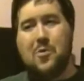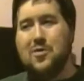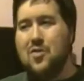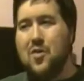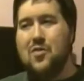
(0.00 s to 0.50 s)

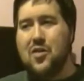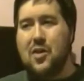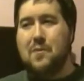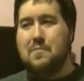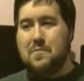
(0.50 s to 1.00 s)
Groot just goes
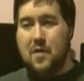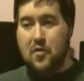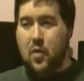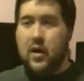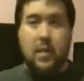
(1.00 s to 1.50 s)
in,
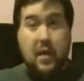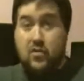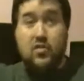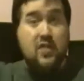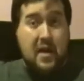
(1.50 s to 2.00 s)
as they're walking up,
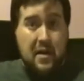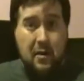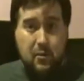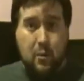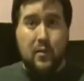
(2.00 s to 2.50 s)
they've just taken
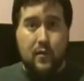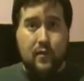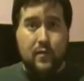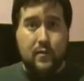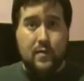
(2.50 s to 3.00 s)
out a group
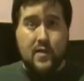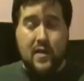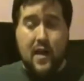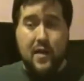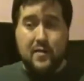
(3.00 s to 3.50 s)
of
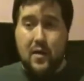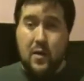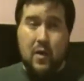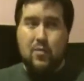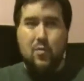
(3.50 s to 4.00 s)
these guys. And
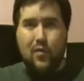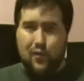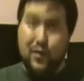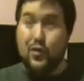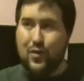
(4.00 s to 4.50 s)
here comes more
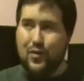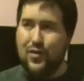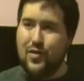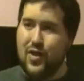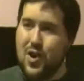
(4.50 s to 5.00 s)
foot
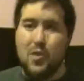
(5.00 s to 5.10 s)
soldiers.